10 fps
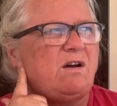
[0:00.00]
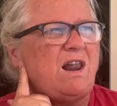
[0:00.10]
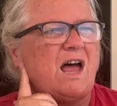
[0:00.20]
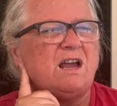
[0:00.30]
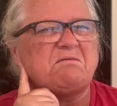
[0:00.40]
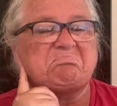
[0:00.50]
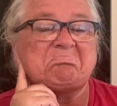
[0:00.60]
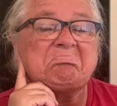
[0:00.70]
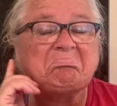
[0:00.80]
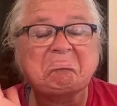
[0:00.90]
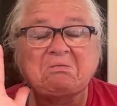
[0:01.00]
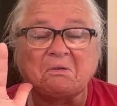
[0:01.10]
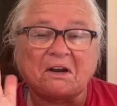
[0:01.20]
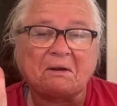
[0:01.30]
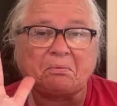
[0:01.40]
like
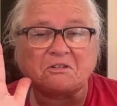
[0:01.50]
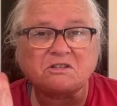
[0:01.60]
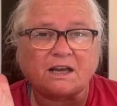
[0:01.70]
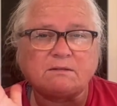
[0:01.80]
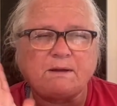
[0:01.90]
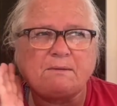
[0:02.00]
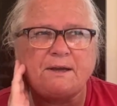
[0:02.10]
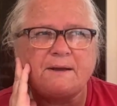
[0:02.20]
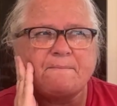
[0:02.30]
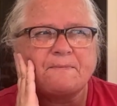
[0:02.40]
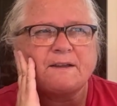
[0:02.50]
20% maybe.